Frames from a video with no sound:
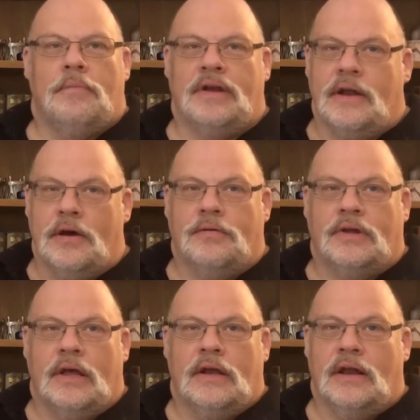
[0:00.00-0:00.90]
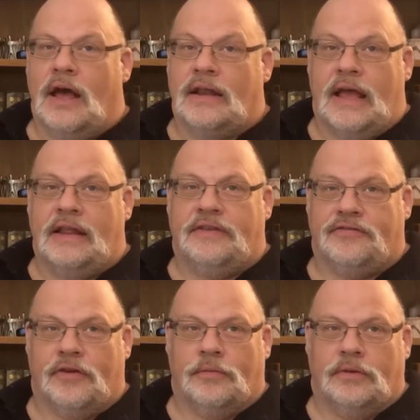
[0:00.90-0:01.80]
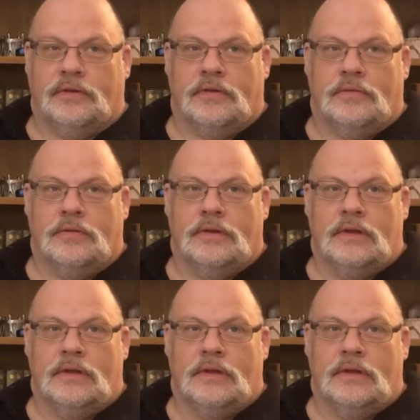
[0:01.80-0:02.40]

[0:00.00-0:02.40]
But note, not any string will do.